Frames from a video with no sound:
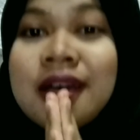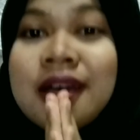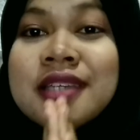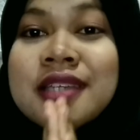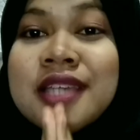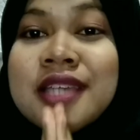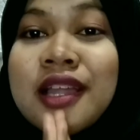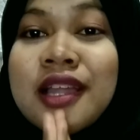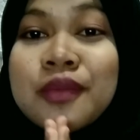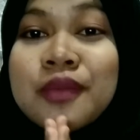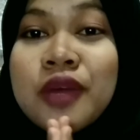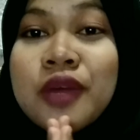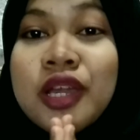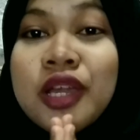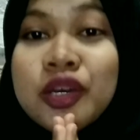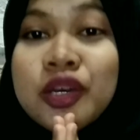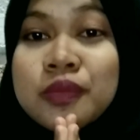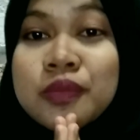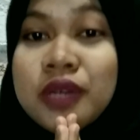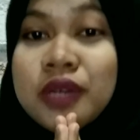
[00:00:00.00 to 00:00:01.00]

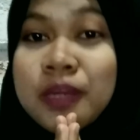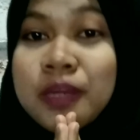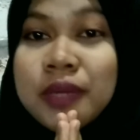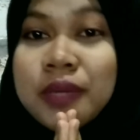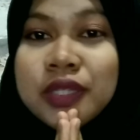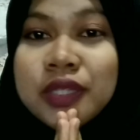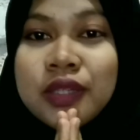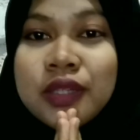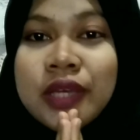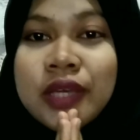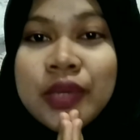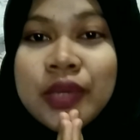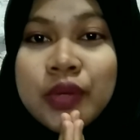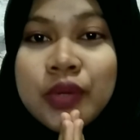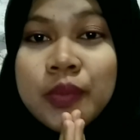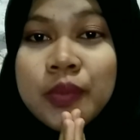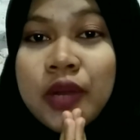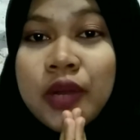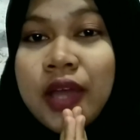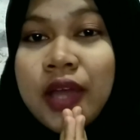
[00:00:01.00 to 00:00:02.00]
Assalamualaikum warahmatullahi
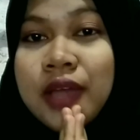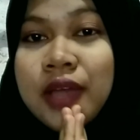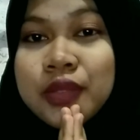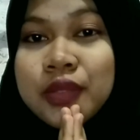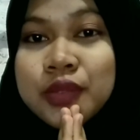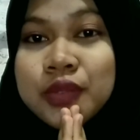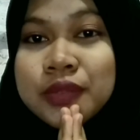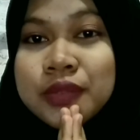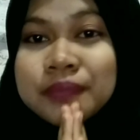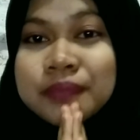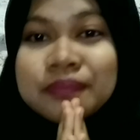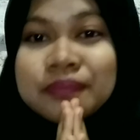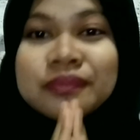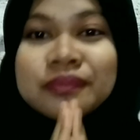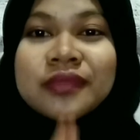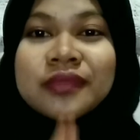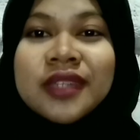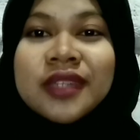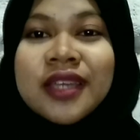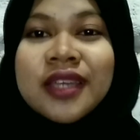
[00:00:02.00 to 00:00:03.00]
wabarakatuh.
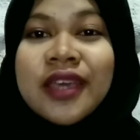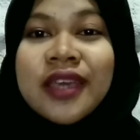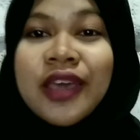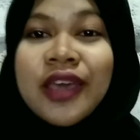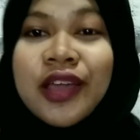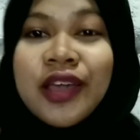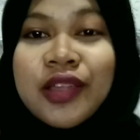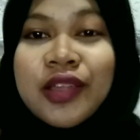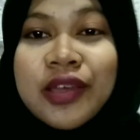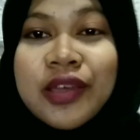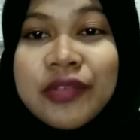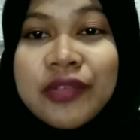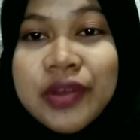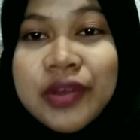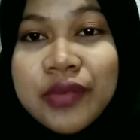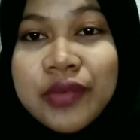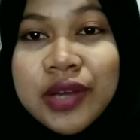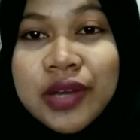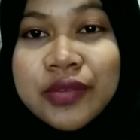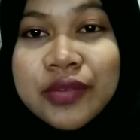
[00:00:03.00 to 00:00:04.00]
Hello
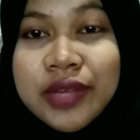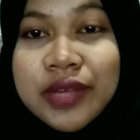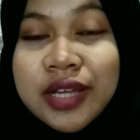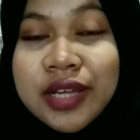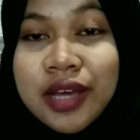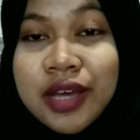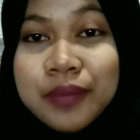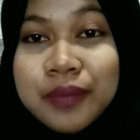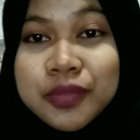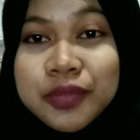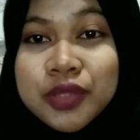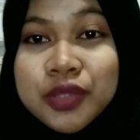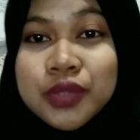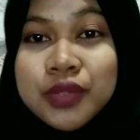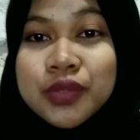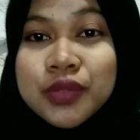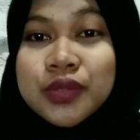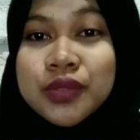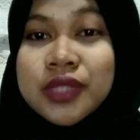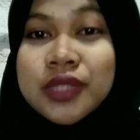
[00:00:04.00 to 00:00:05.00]
everyone, welcome
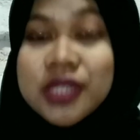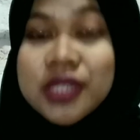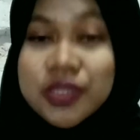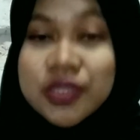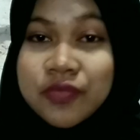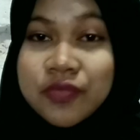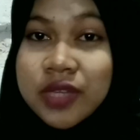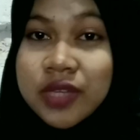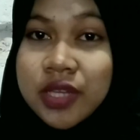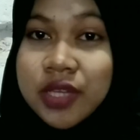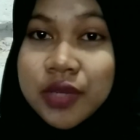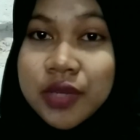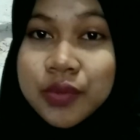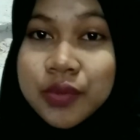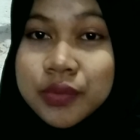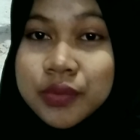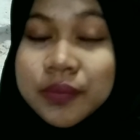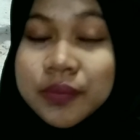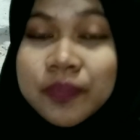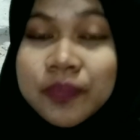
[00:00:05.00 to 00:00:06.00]
to this
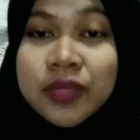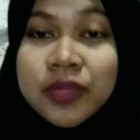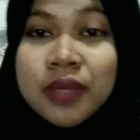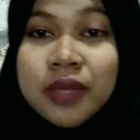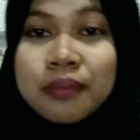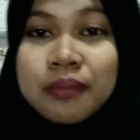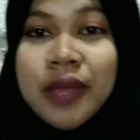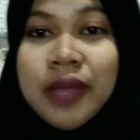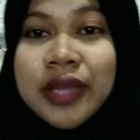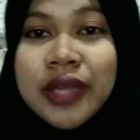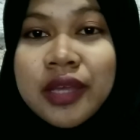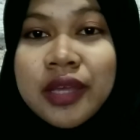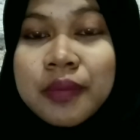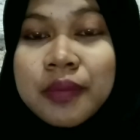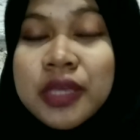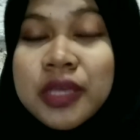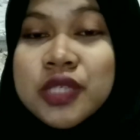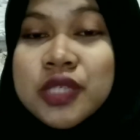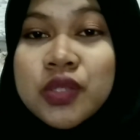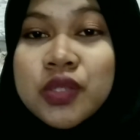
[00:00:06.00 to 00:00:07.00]
video. My name
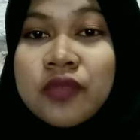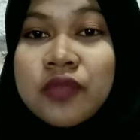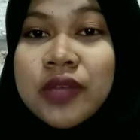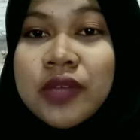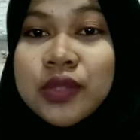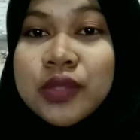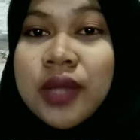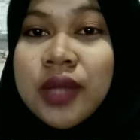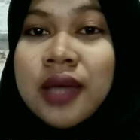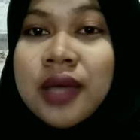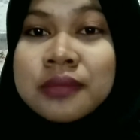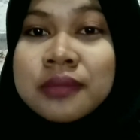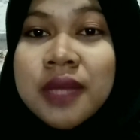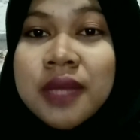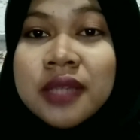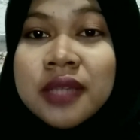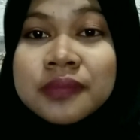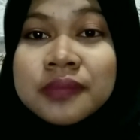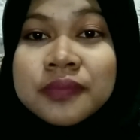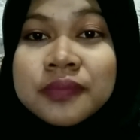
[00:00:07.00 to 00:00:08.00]
is Sulfatur
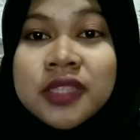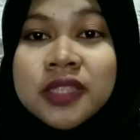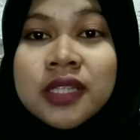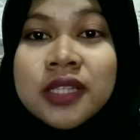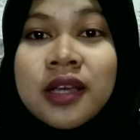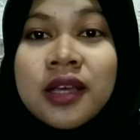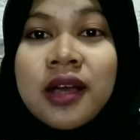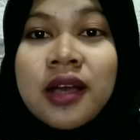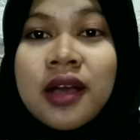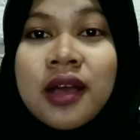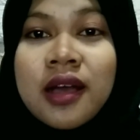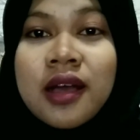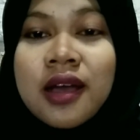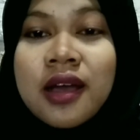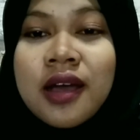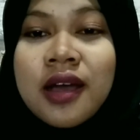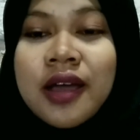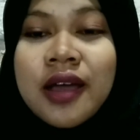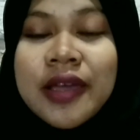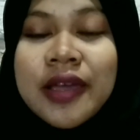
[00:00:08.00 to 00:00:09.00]
Rahmah.
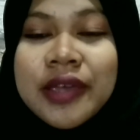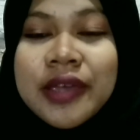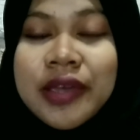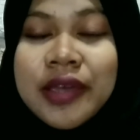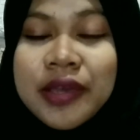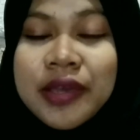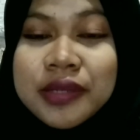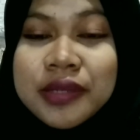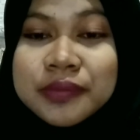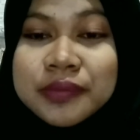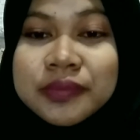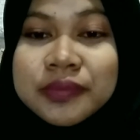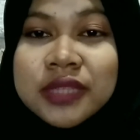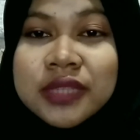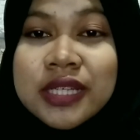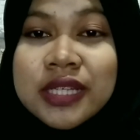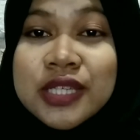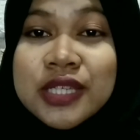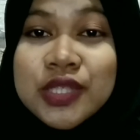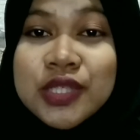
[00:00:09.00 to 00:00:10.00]
I am
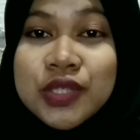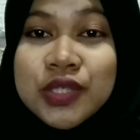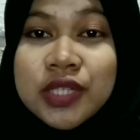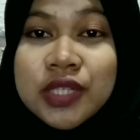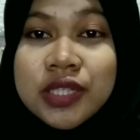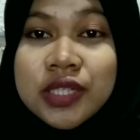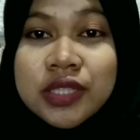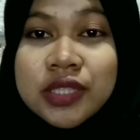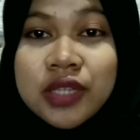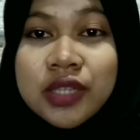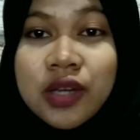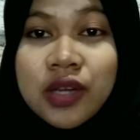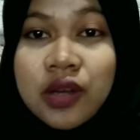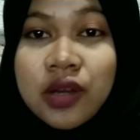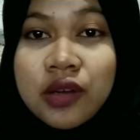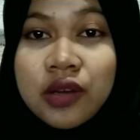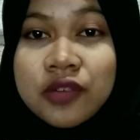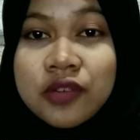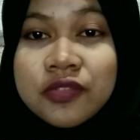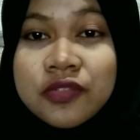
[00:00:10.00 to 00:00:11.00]
a student
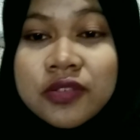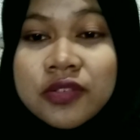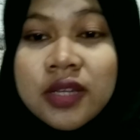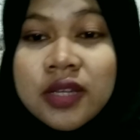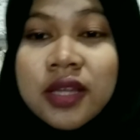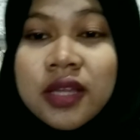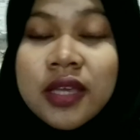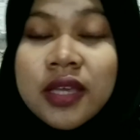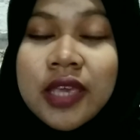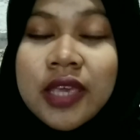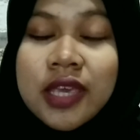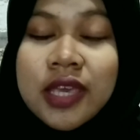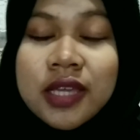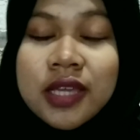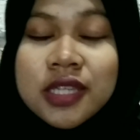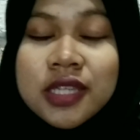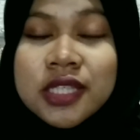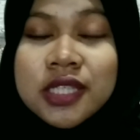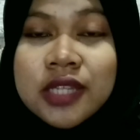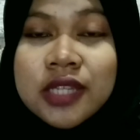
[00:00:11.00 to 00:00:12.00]
of
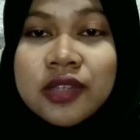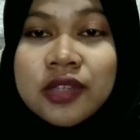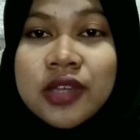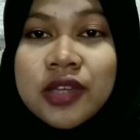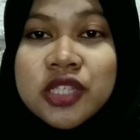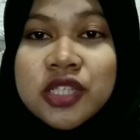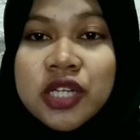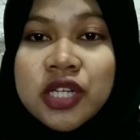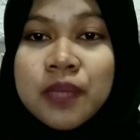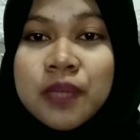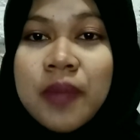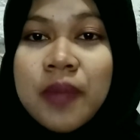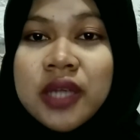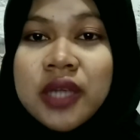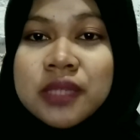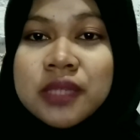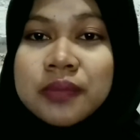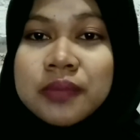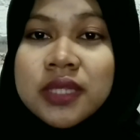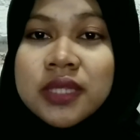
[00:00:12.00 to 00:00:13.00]
English Literature
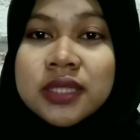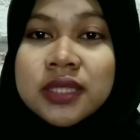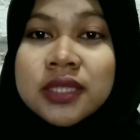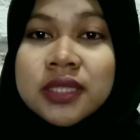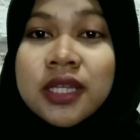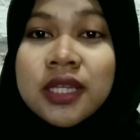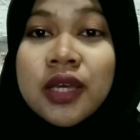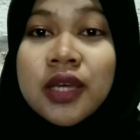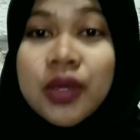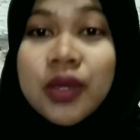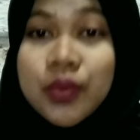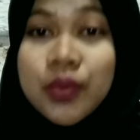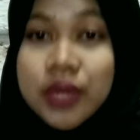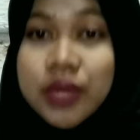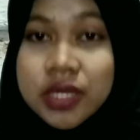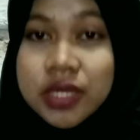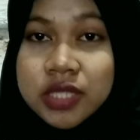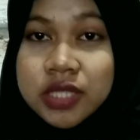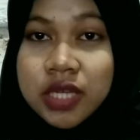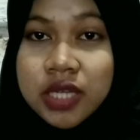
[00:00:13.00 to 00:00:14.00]
Department,
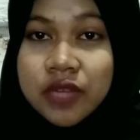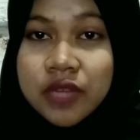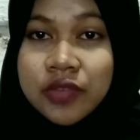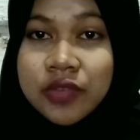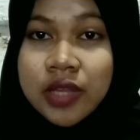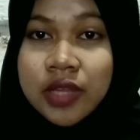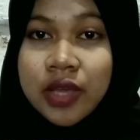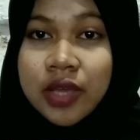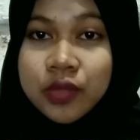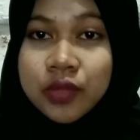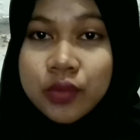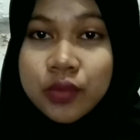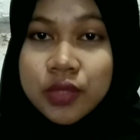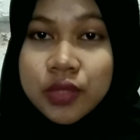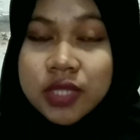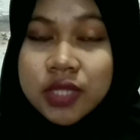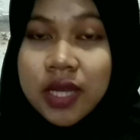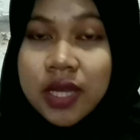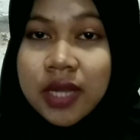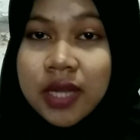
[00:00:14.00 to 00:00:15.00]
UINJKT,
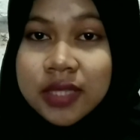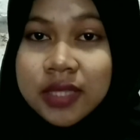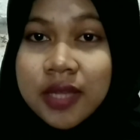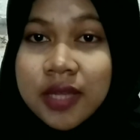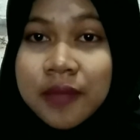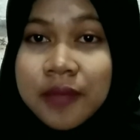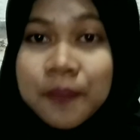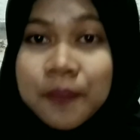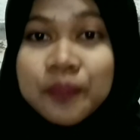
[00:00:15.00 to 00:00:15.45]
Jakarta.